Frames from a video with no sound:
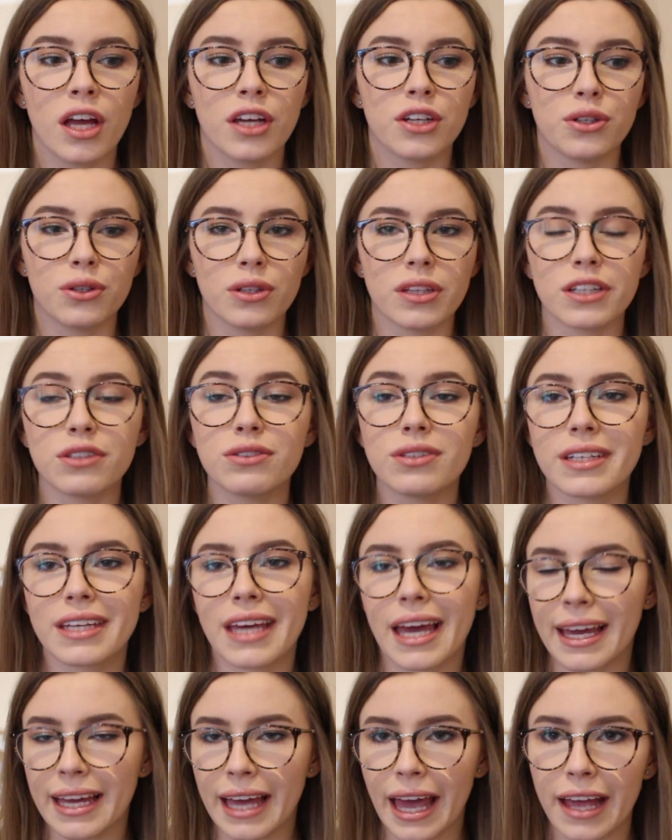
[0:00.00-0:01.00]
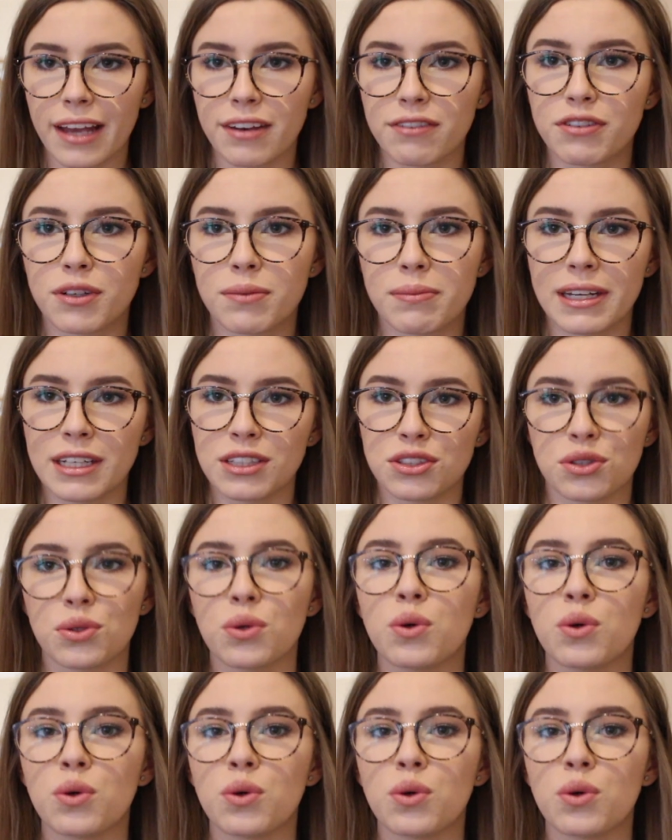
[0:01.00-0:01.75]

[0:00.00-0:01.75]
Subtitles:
You're literally getting information